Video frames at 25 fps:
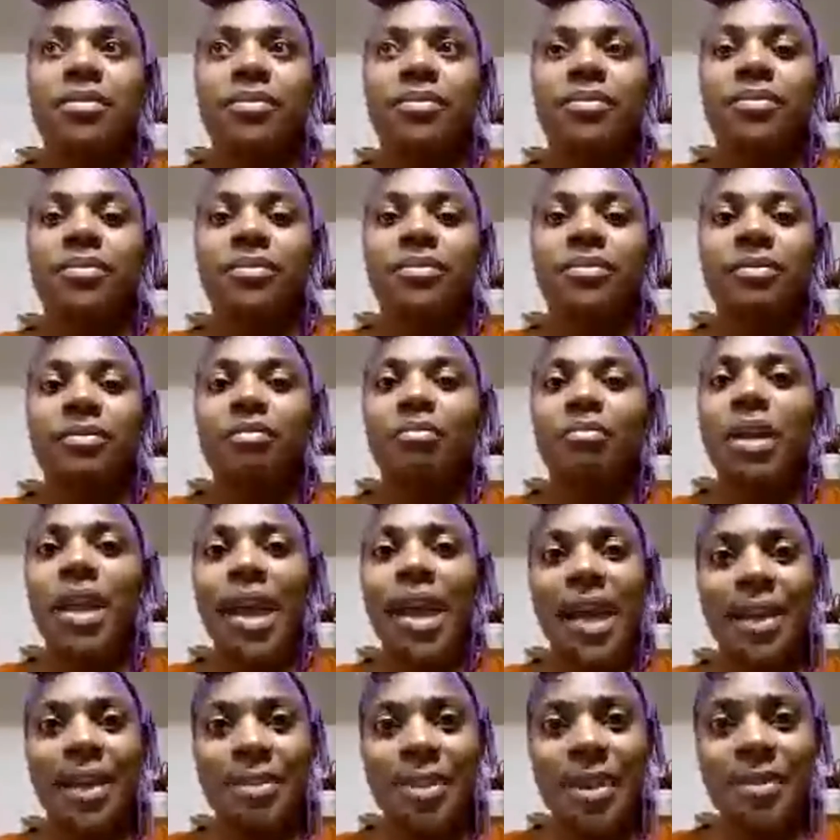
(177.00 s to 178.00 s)
Black
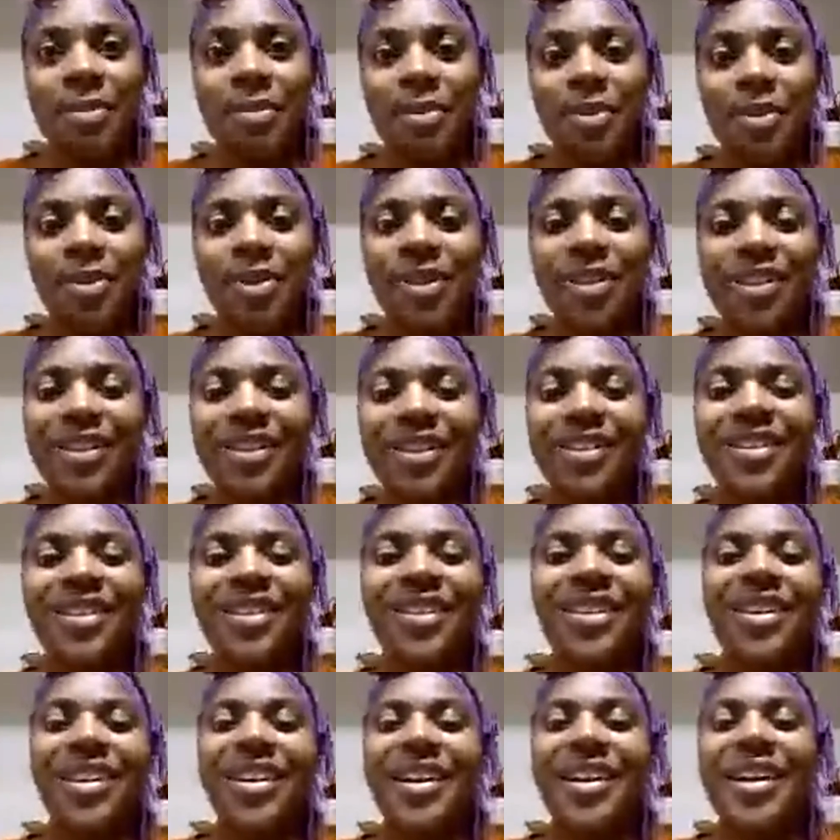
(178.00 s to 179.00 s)
people.
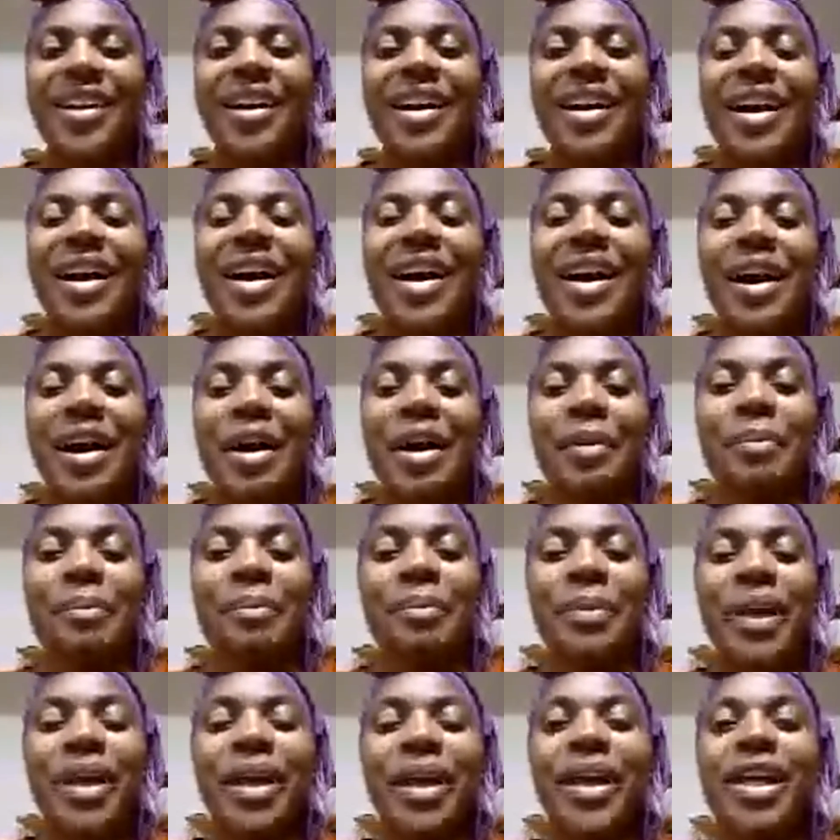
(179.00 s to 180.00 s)

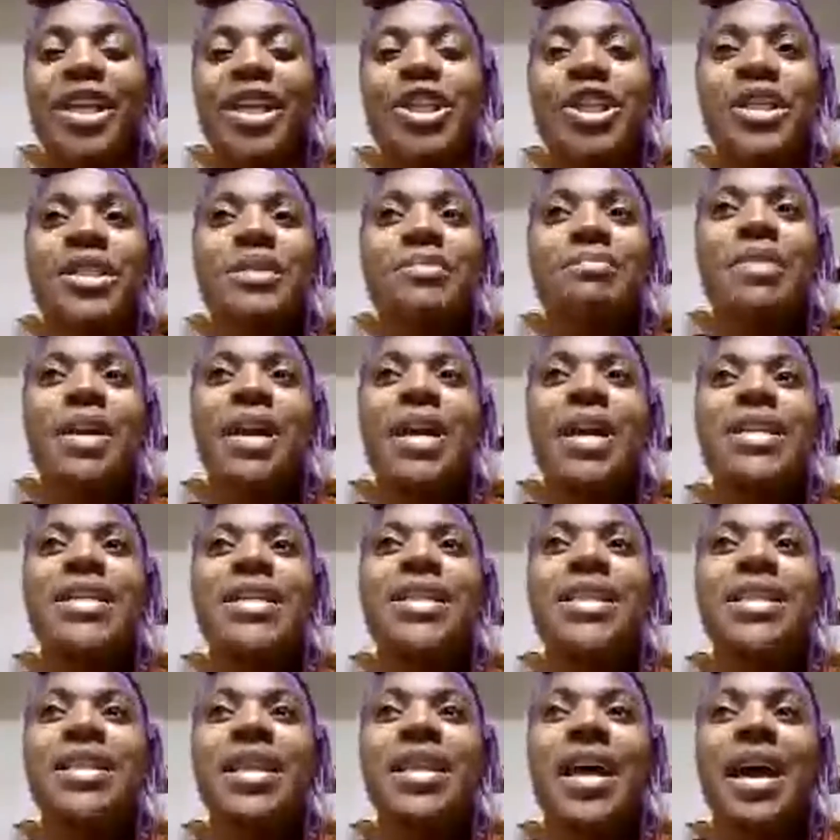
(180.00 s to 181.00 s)
It just means
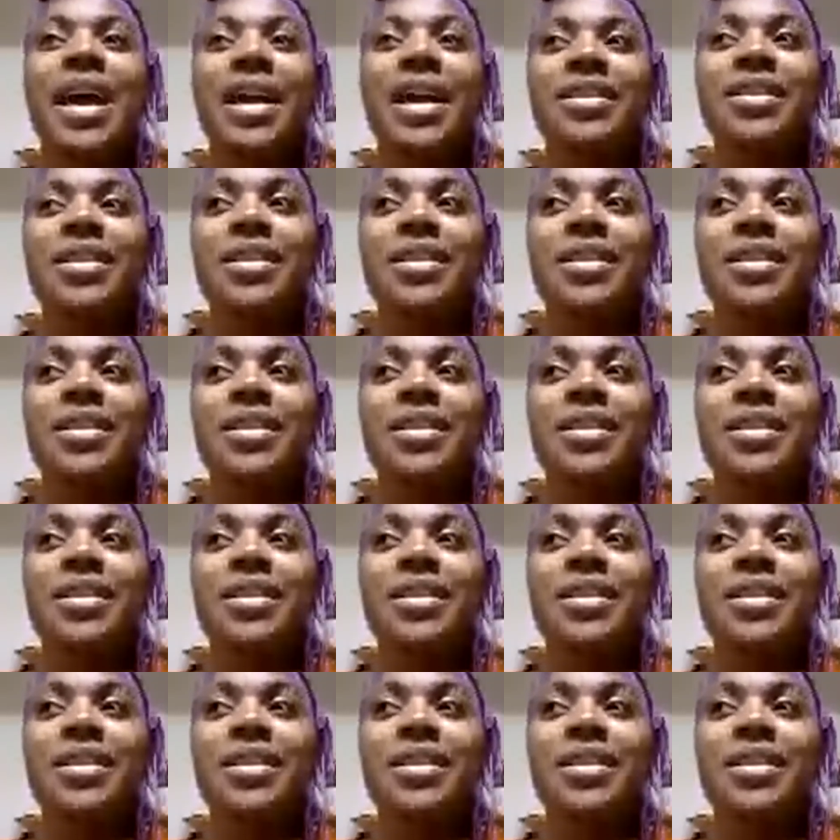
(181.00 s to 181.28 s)
that